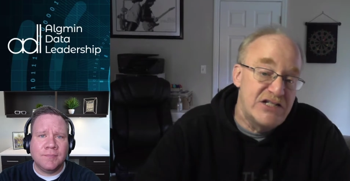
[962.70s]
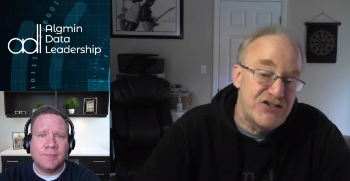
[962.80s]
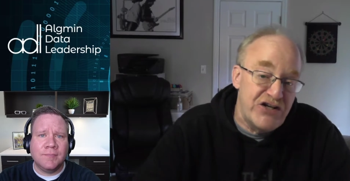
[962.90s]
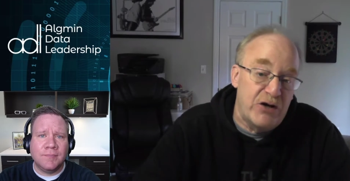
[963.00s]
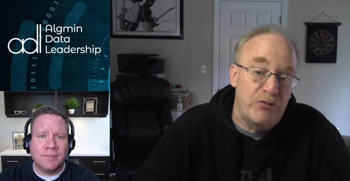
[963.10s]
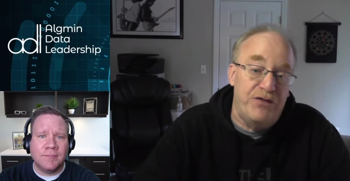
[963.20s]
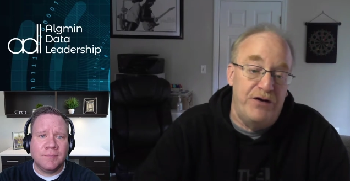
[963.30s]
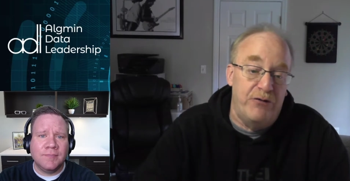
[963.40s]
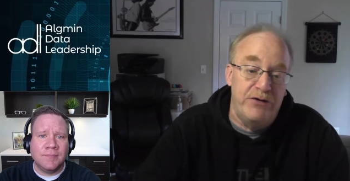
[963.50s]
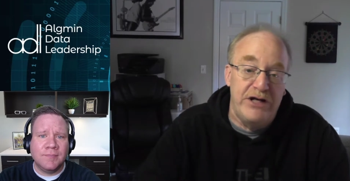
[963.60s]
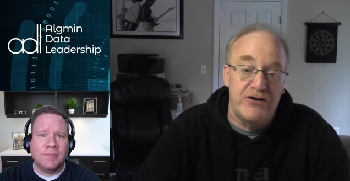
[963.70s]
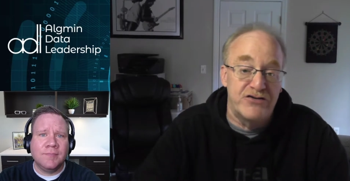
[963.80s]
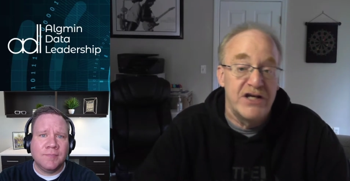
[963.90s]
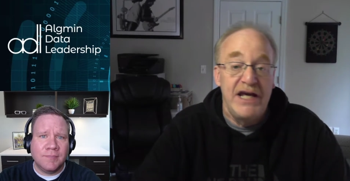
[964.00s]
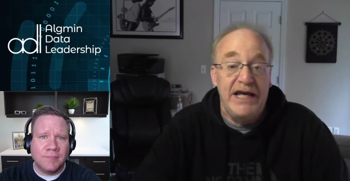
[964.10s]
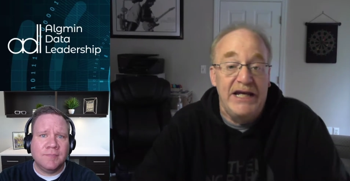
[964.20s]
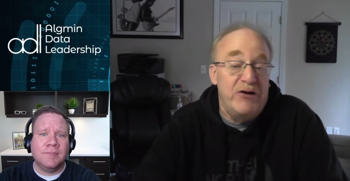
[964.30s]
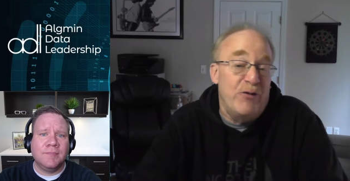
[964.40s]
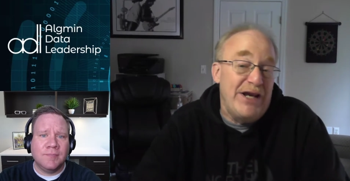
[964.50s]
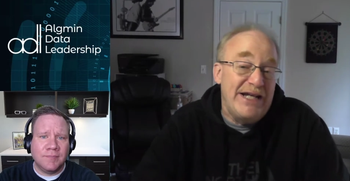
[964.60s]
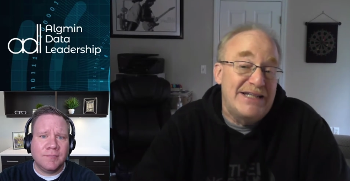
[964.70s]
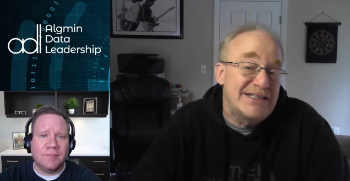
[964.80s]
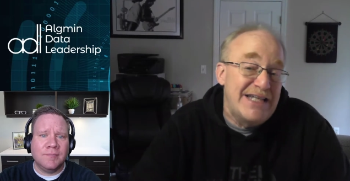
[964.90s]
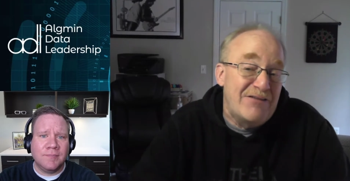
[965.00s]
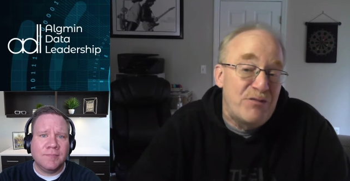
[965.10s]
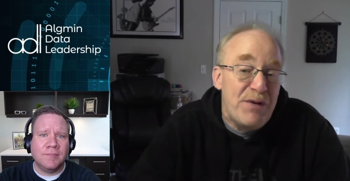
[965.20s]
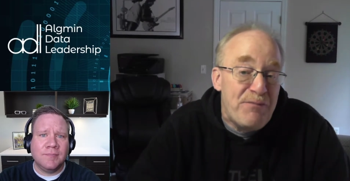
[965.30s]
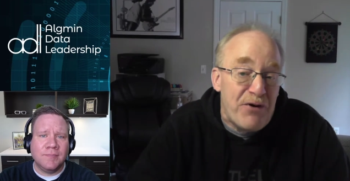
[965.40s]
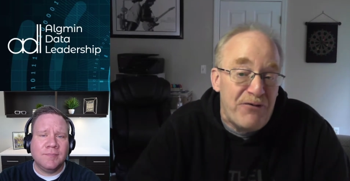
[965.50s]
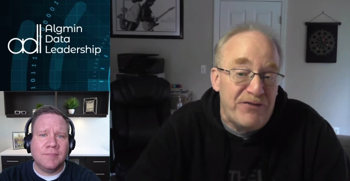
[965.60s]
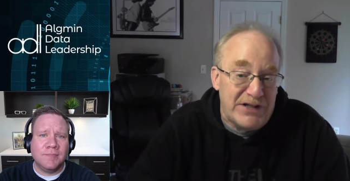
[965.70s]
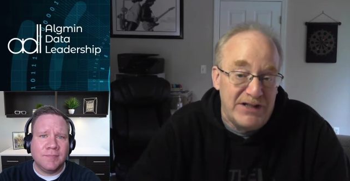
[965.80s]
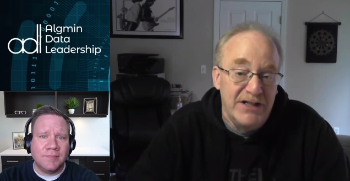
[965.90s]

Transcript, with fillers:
Speaker 1: share with their readers. And you know what? It doesn't have to be perfect.